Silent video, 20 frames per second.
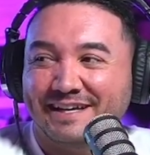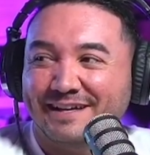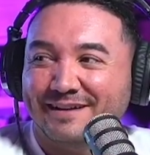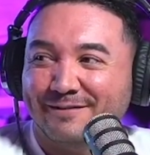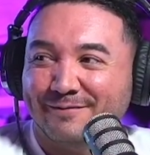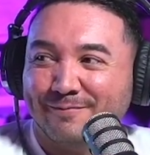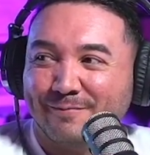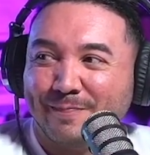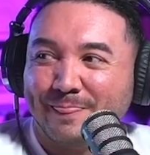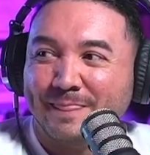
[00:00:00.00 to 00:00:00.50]

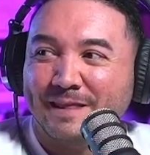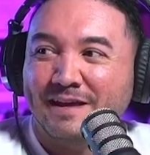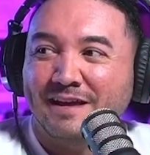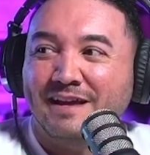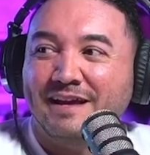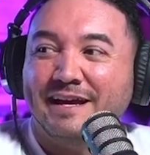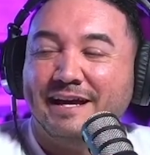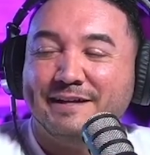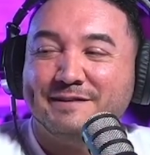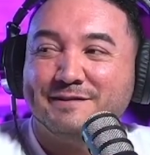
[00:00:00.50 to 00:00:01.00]
slow
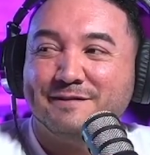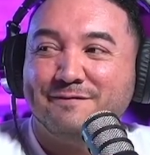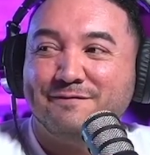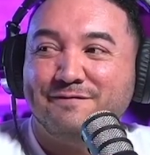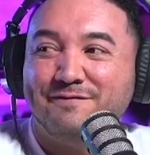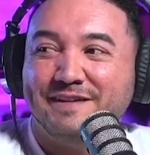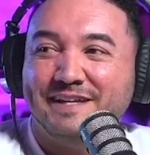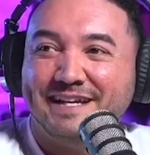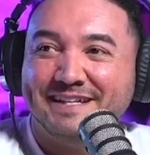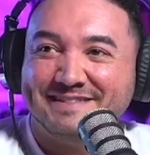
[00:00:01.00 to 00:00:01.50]
race, but it's, it's a
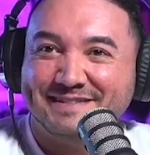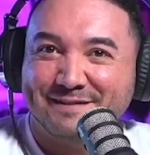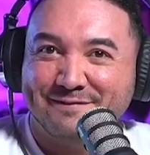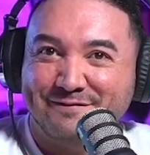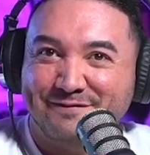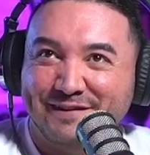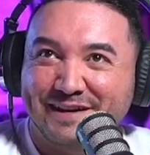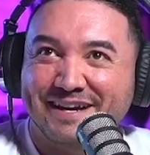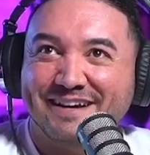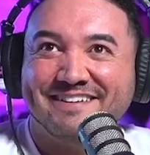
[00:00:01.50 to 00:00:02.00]
race. it's a
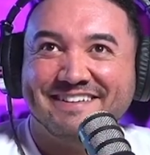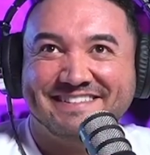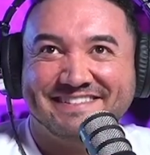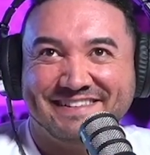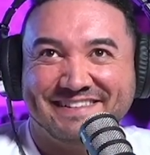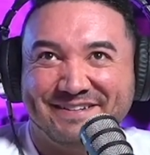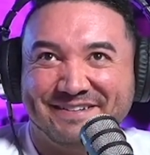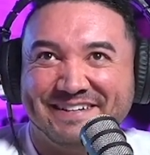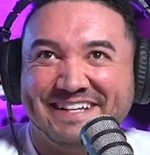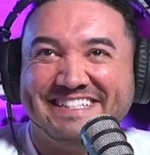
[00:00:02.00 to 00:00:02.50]
very
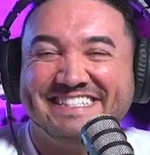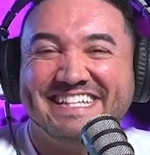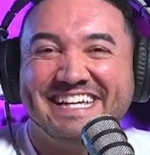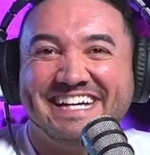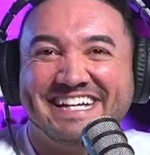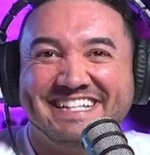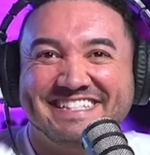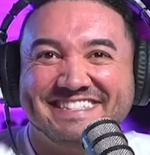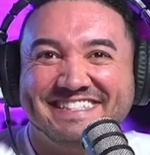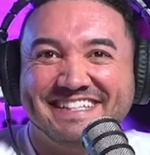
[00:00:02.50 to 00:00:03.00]
slow race.
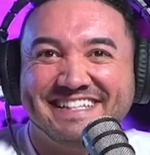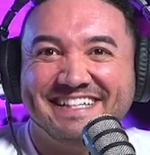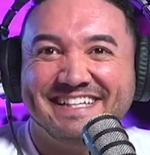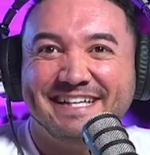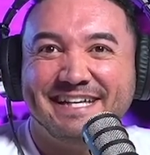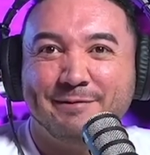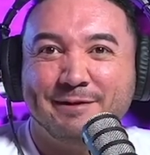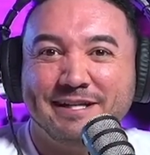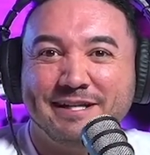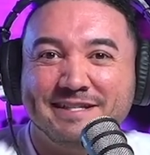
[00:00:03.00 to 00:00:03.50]
Yeah, it's a
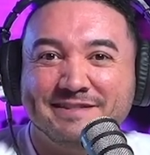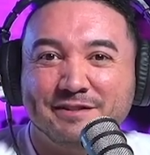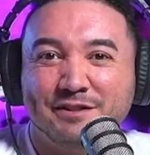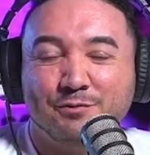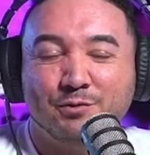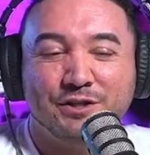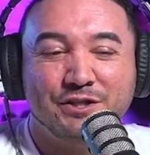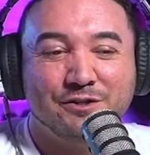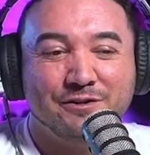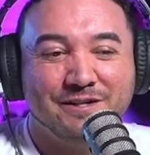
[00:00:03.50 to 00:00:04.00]
it is
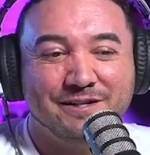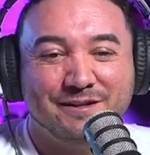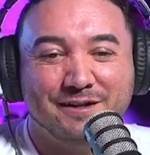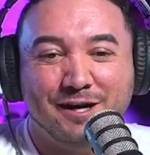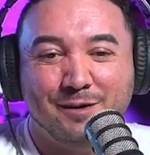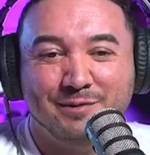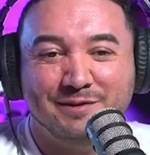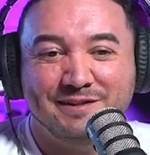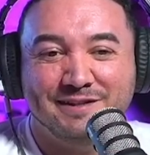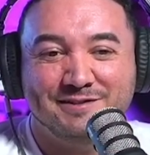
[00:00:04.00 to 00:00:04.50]
when you're in
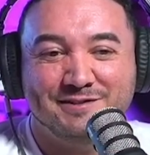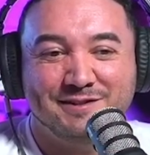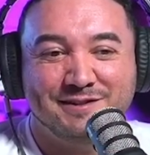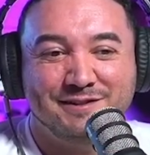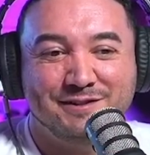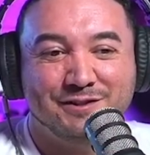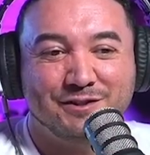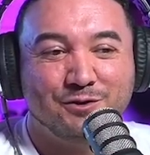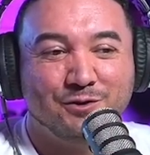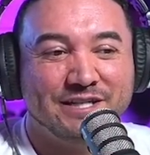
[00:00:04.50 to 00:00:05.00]

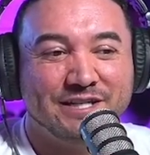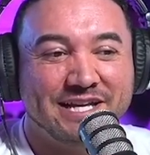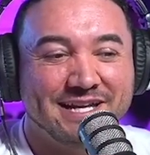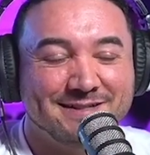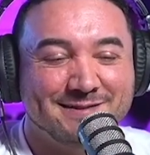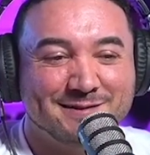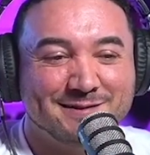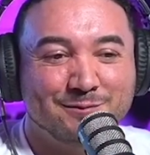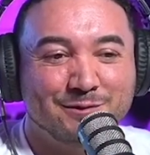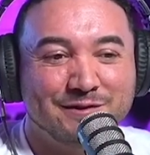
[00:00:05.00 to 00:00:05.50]
competition, you're going
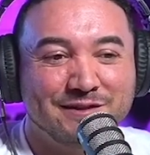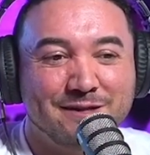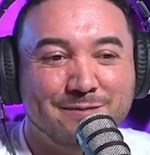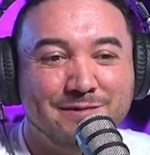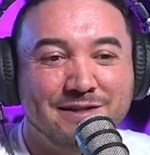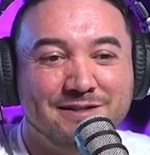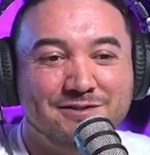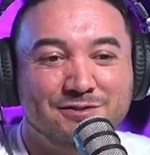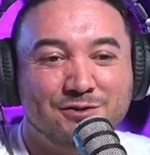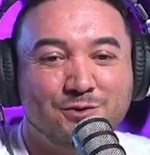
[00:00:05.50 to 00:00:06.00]
against someone. That
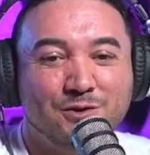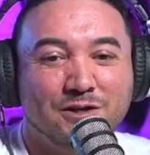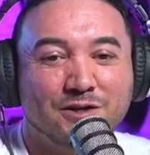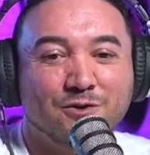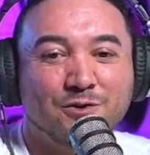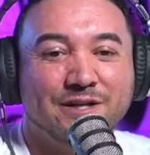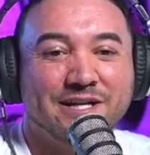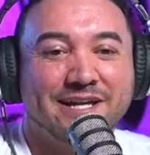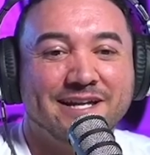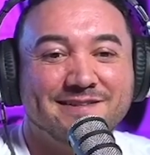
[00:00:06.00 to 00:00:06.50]
means you are
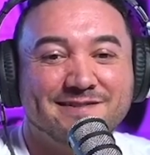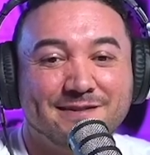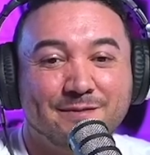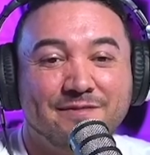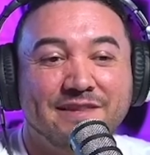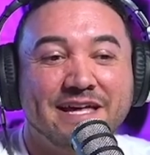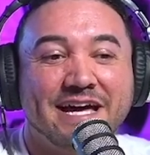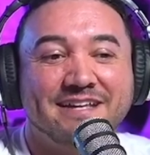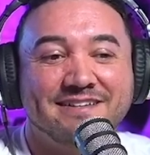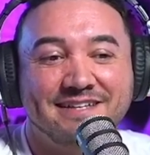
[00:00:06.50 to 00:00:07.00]
going against
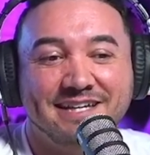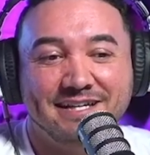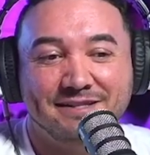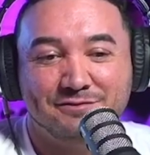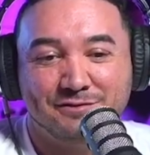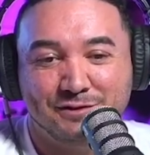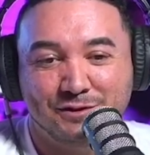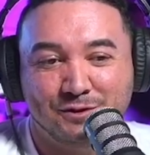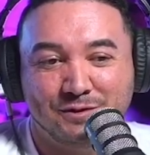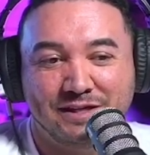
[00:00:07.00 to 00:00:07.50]
them that day
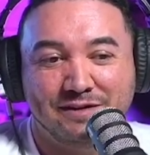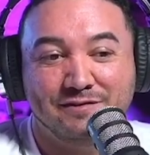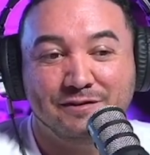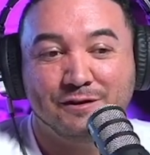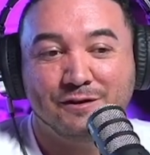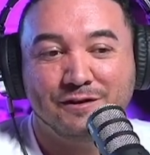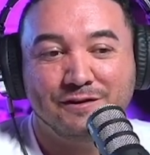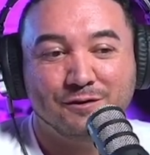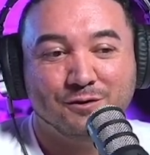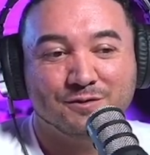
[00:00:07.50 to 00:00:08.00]
too. Even
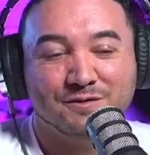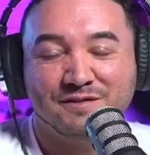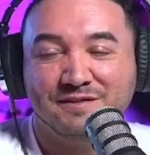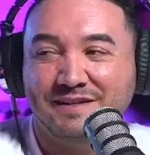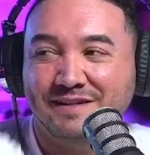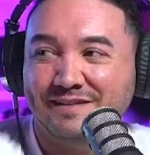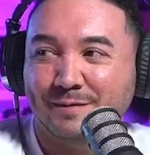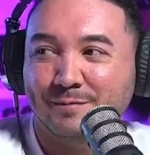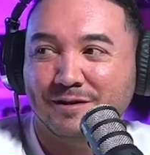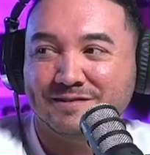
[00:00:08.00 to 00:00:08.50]
though you don't
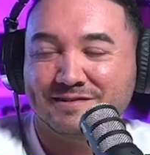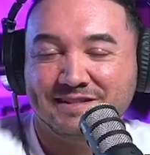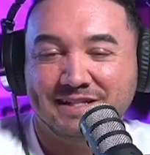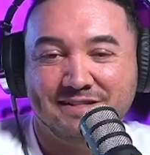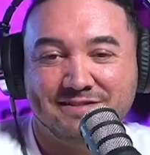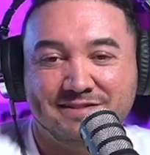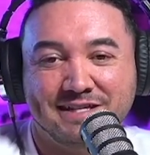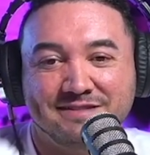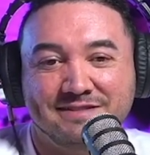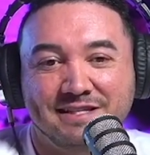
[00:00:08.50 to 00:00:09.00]
see them on
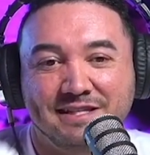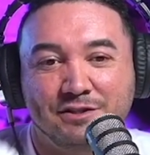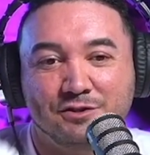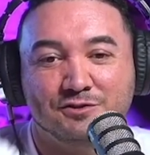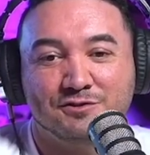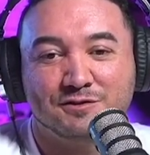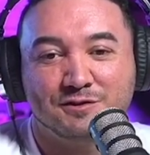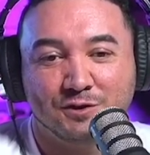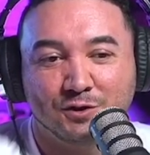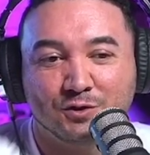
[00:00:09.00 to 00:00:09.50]
stage that day,
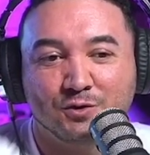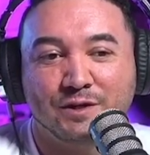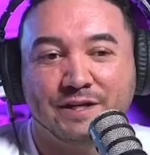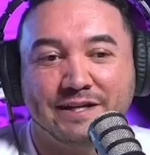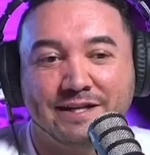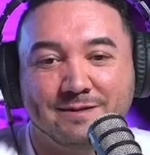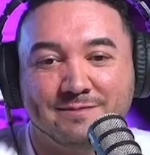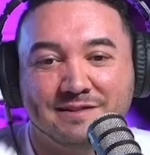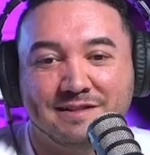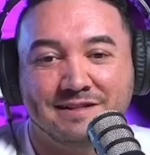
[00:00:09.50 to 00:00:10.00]
you're still going
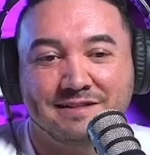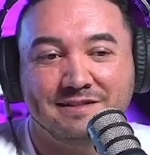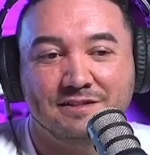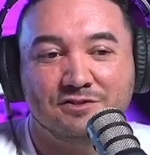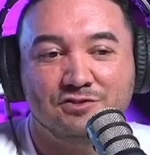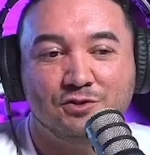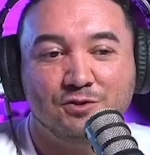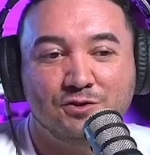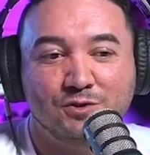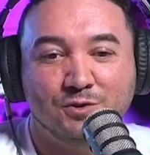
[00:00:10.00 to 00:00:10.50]
against that.
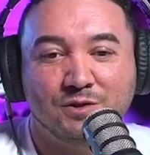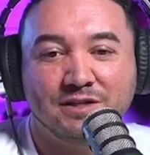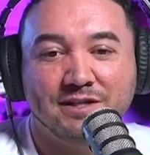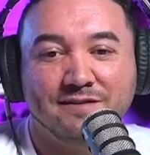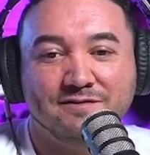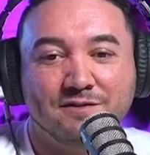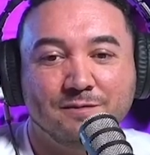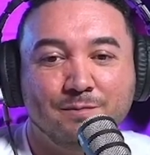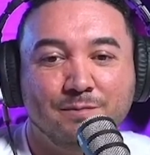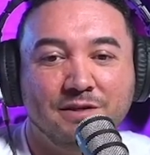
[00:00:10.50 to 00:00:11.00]
Did you do
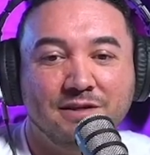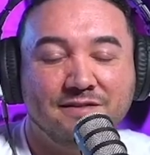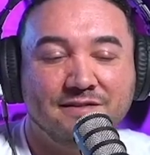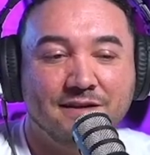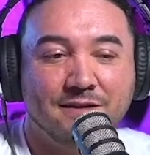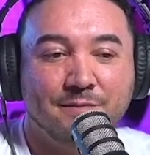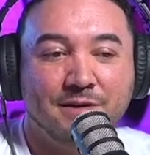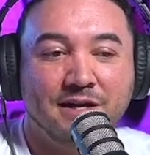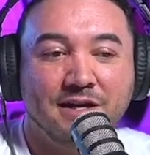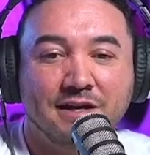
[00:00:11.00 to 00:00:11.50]
enough to beat
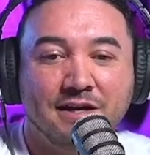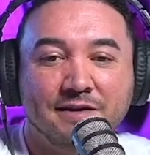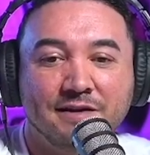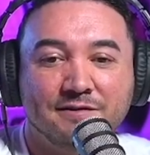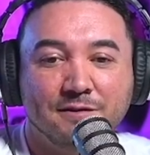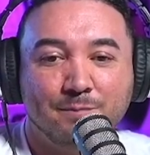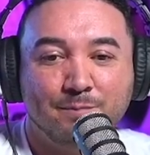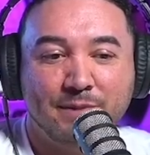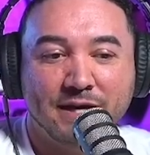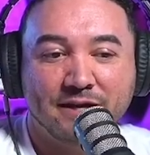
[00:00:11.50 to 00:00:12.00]
them
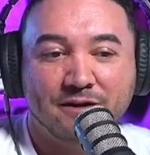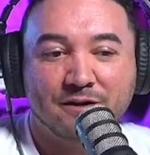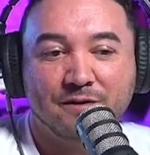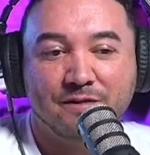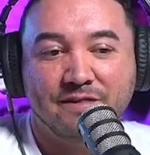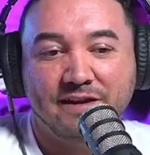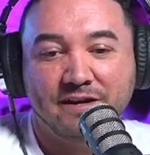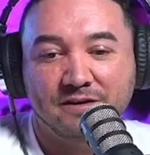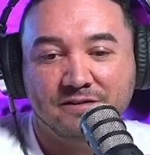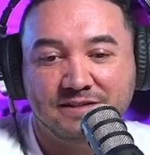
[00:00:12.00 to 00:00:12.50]
to better
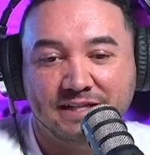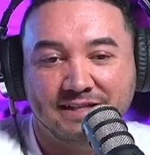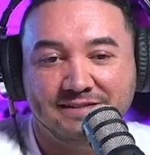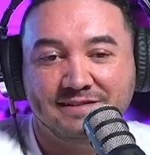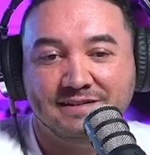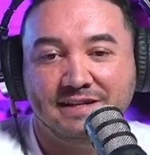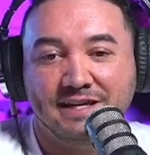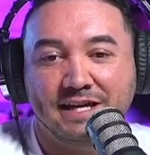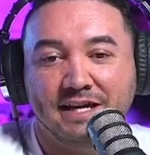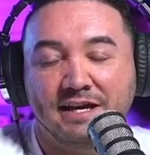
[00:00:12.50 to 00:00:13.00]
their day
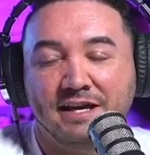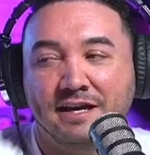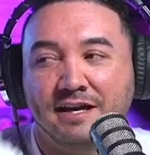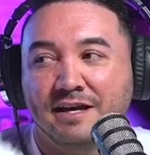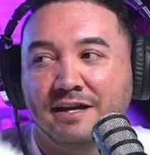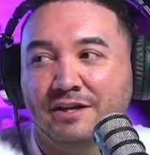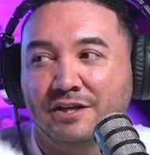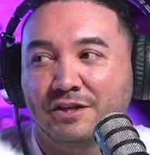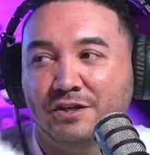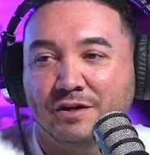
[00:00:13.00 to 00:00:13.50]
today?
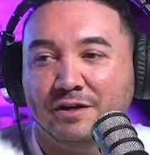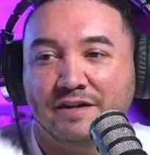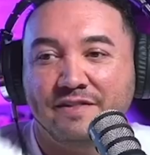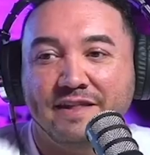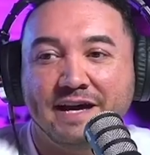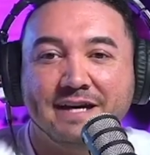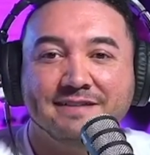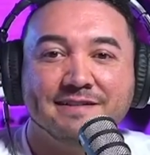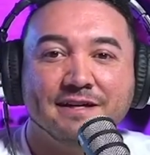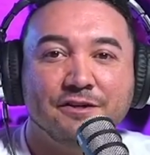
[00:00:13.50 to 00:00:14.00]
you know, and
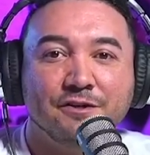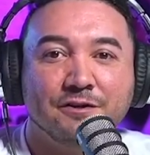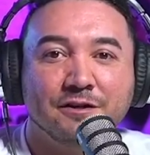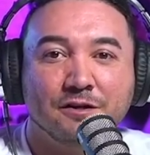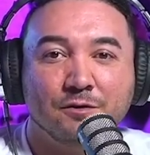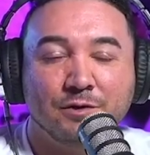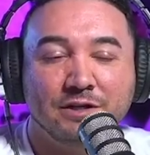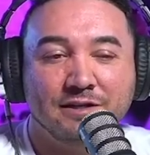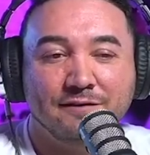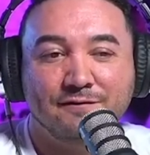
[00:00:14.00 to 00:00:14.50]
that's how you're going
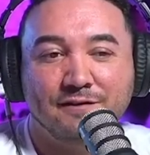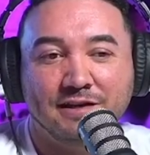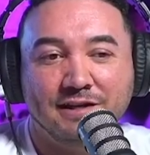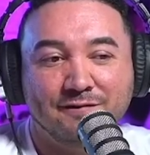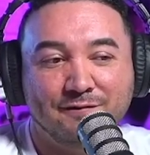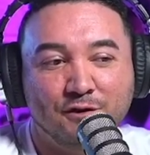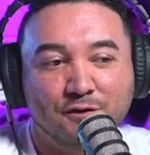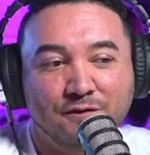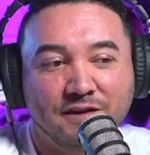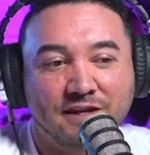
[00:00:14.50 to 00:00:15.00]
to win. If
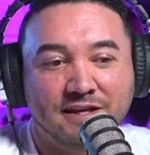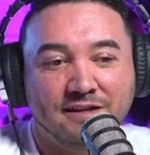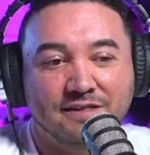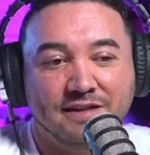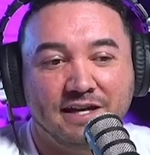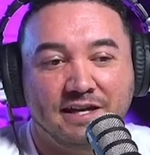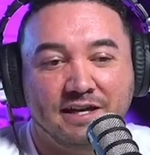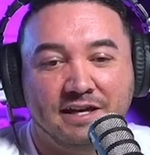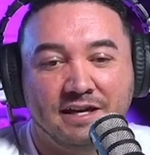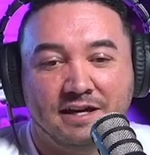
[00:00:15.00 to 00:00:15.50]
if you think
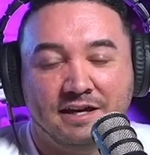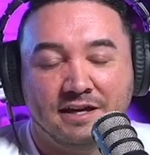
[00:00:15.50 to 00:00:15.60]
that